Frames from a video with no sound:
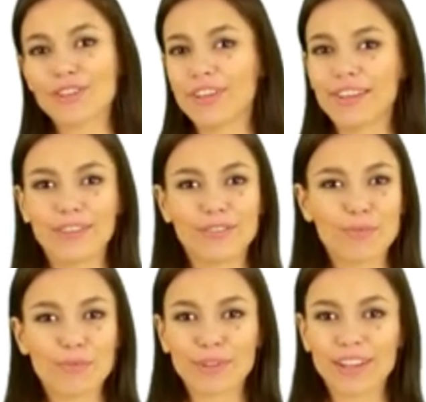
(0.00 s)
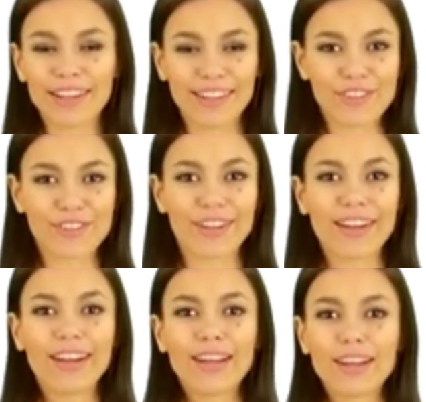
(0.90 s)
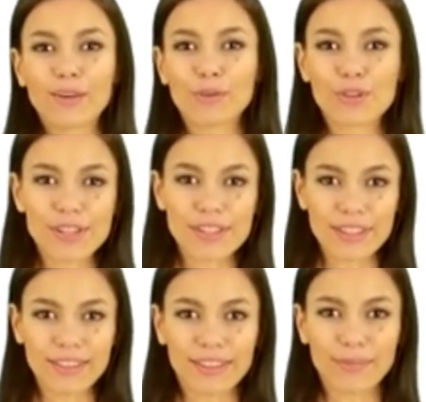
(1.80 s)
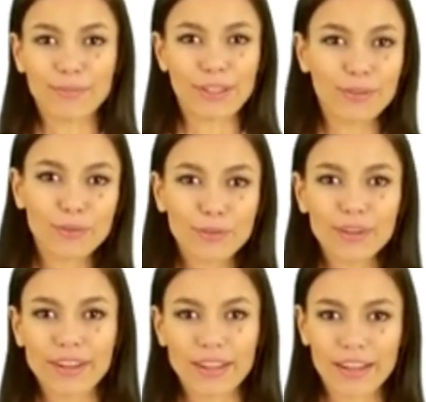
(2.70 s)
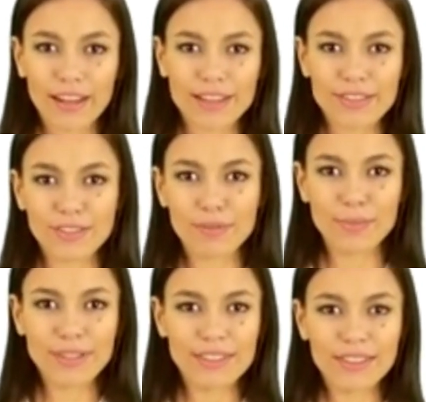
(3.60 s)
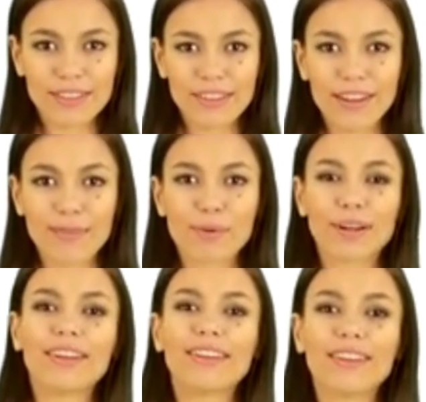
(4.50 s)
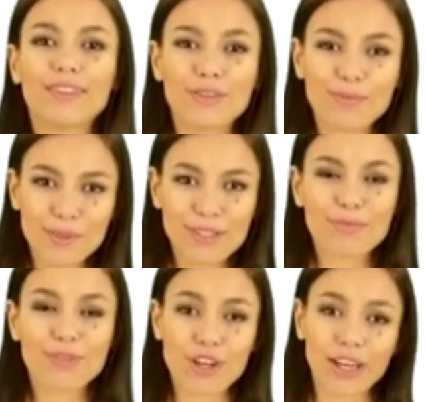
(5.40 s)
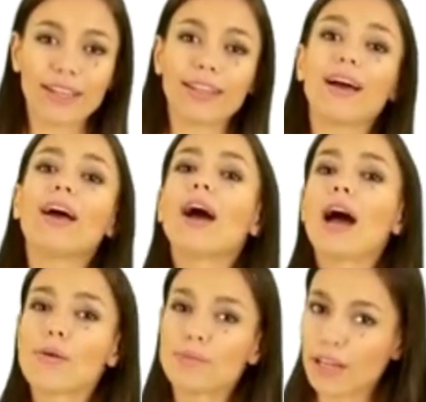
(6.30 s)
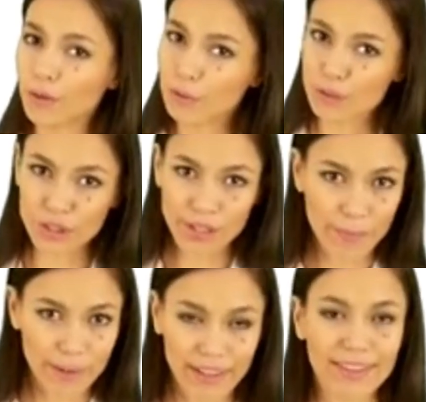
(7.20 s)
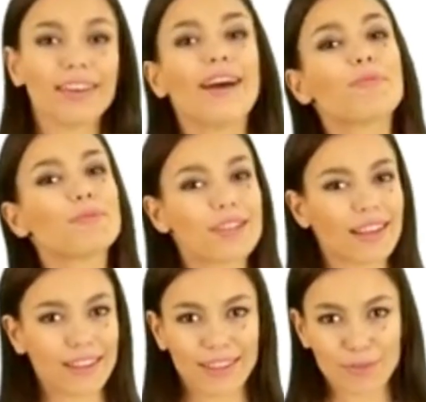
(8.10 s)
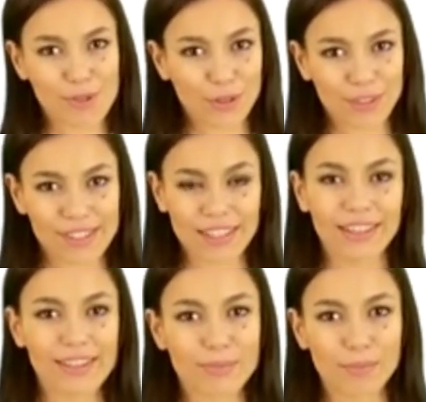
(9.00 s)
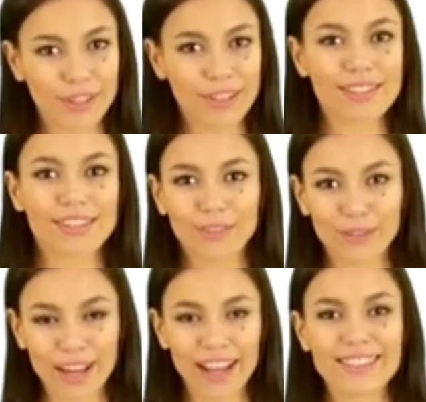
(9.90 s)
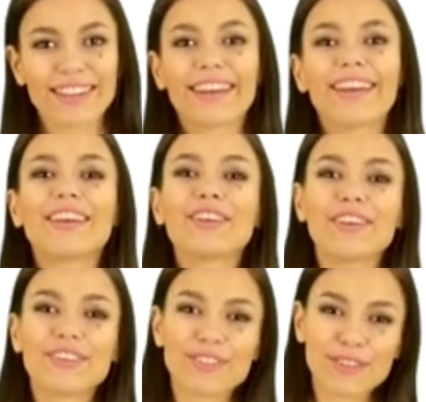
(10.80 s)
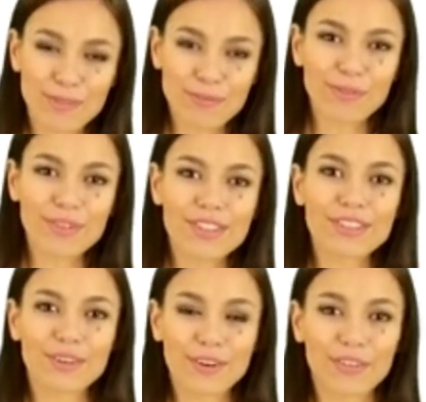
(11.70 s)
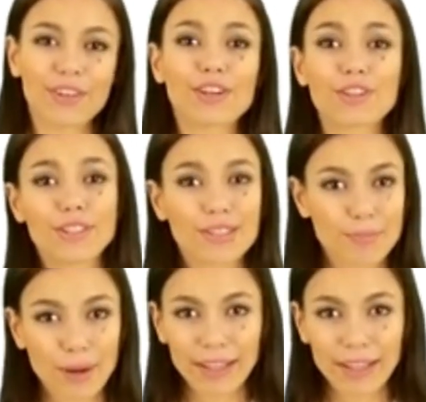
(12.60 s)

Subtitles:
side and avoid use. Nerve pain, neuropathy, caused by chemotherapy. Acetyl-L-carnitine might worsen symptoms in some people with nerve pain caused by a class of chemotherapy drugs known as taxanes.